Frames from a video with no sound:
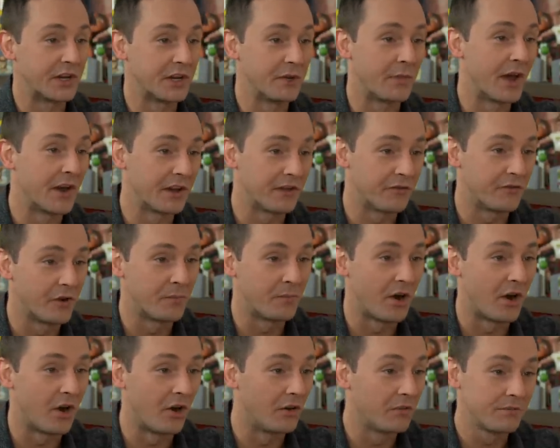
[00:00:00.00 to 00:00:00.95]
into betting
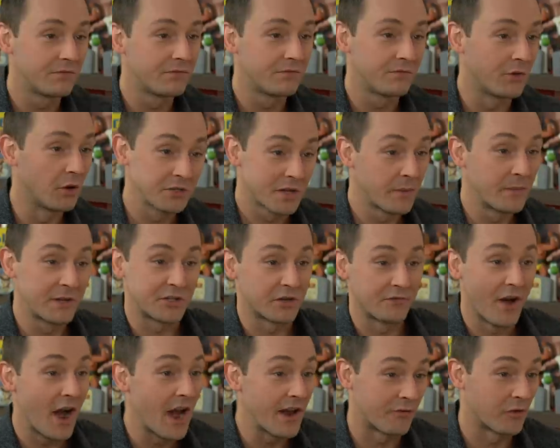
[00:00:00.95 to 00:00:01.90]
football, those limits are
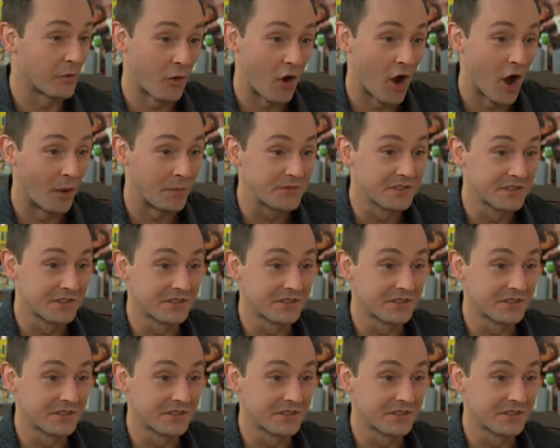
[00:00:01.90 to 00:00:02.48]
fine for props.